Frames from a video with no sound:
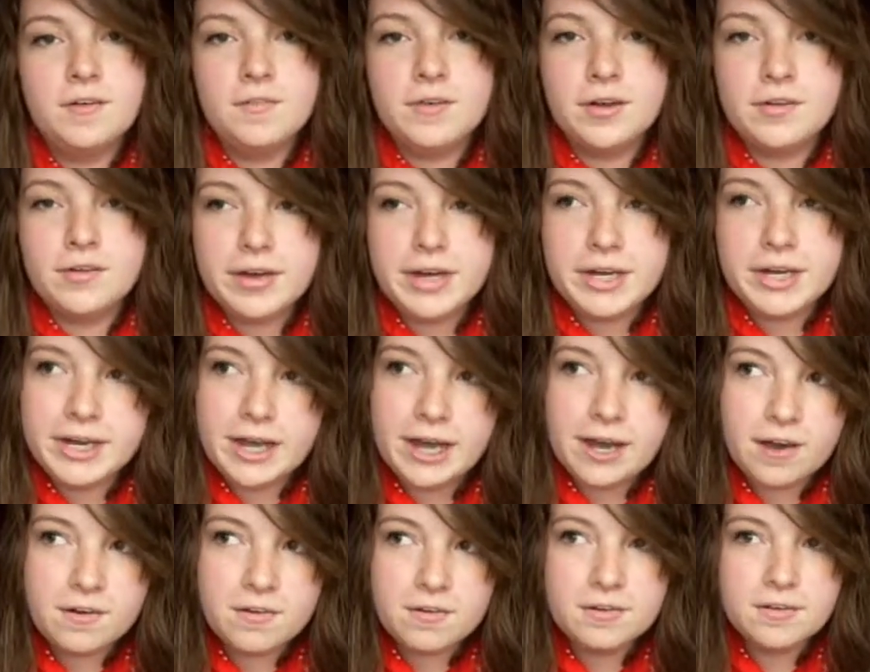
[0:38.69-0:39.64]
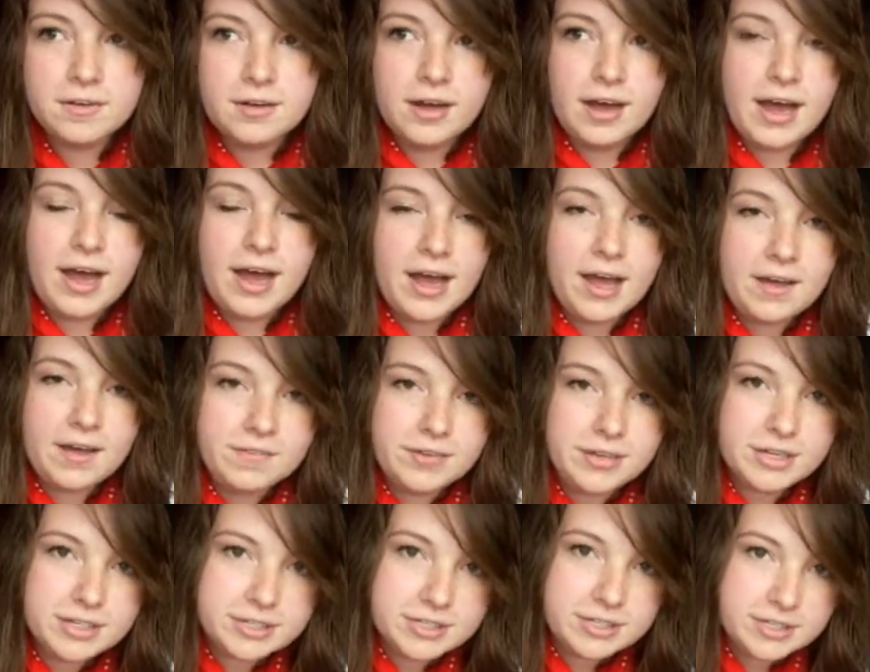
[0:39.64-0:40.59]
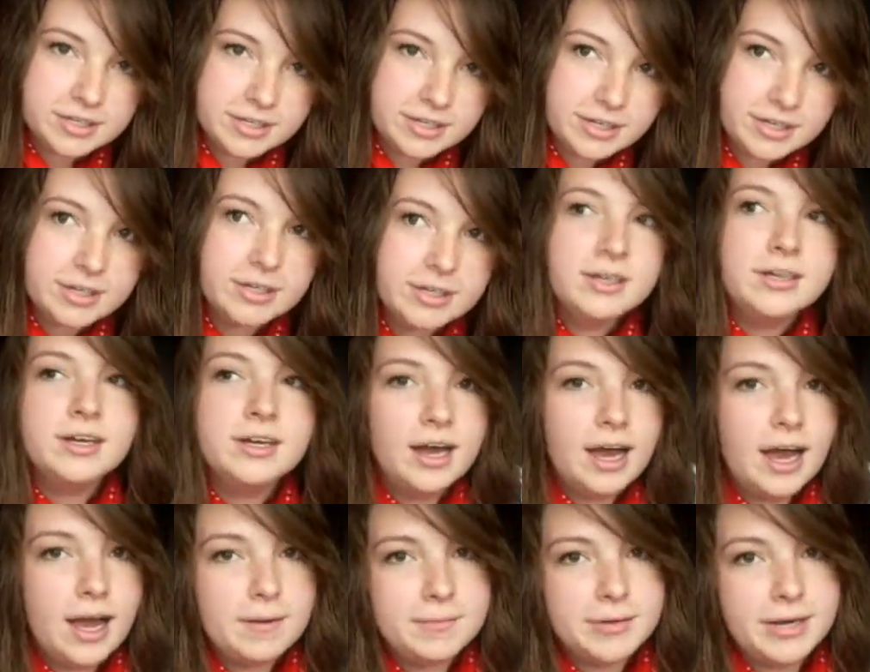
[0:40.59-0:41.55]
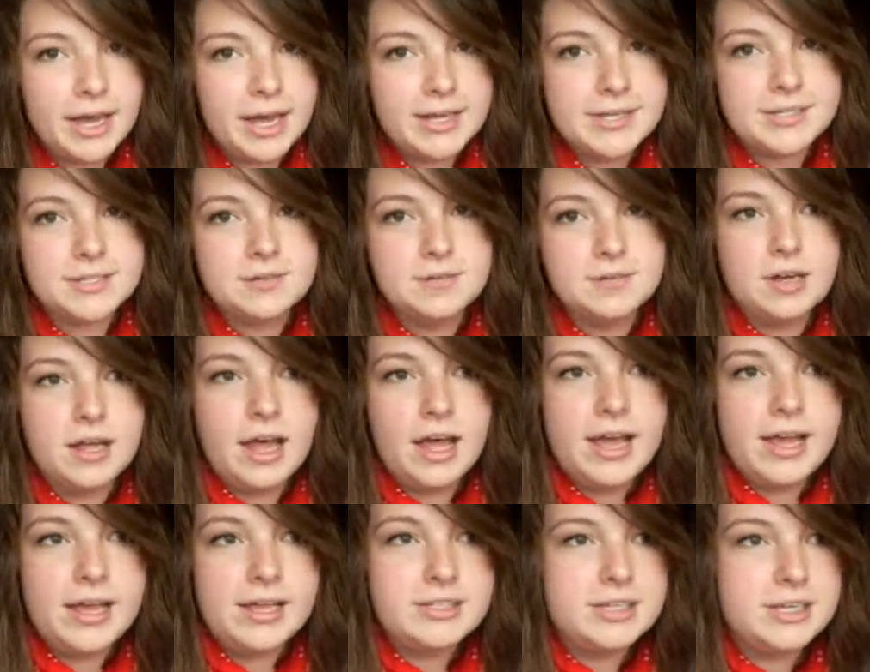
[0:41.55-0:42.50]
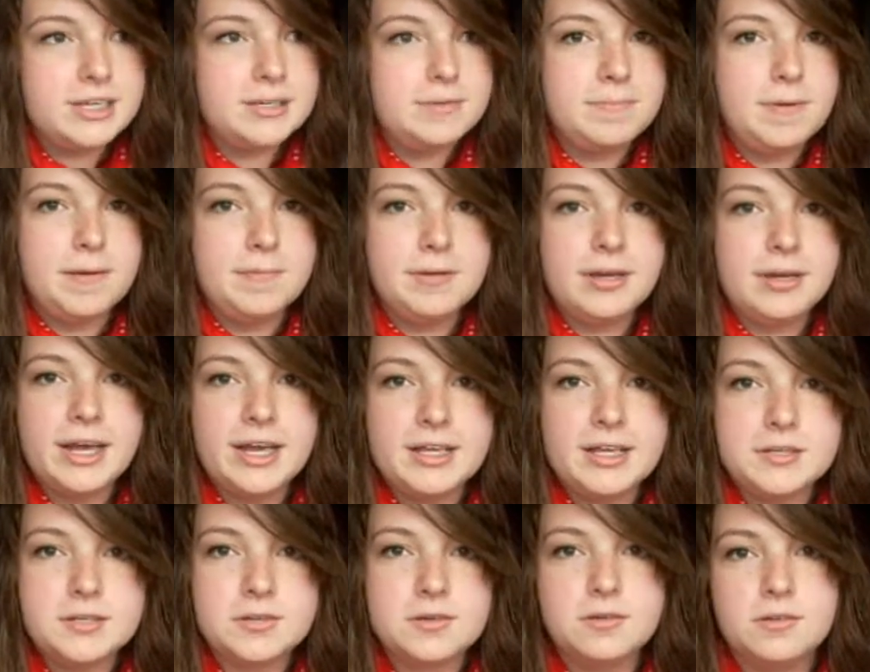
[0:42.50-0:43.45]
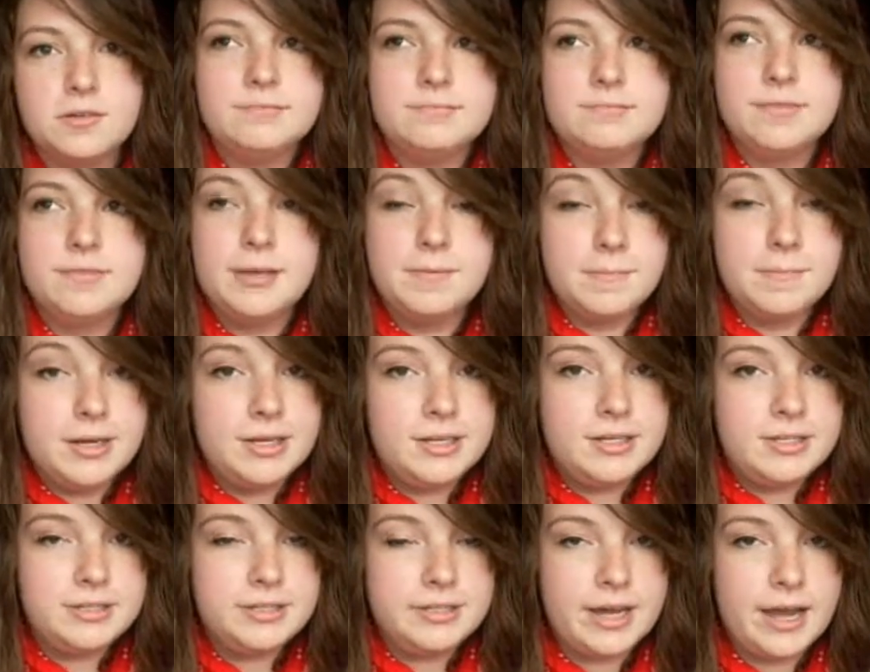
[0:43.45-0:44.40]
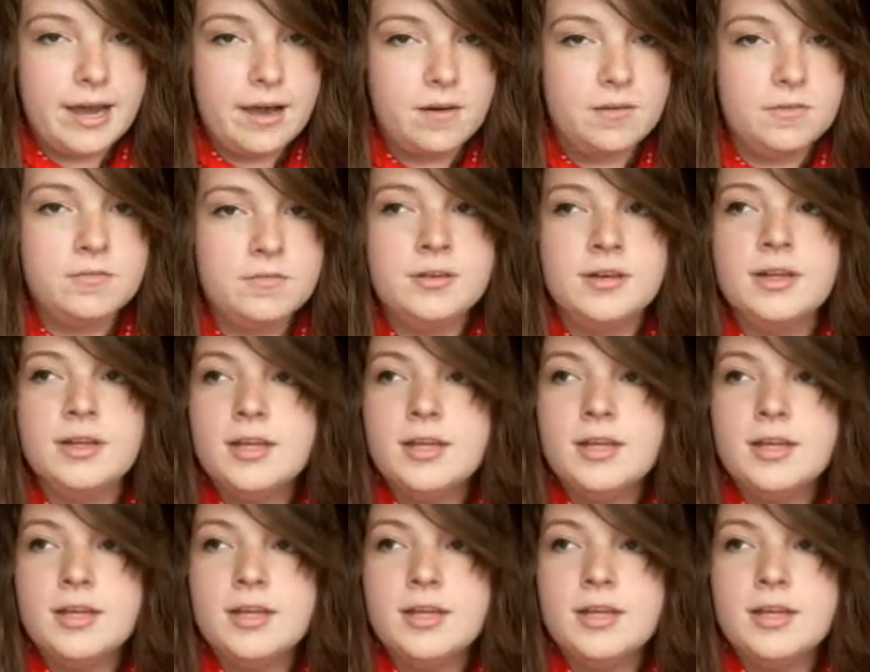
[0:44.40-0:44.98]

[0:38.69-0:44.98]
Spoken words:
Well, right now, obviously, I'm in high school. I attend a public high school in my town,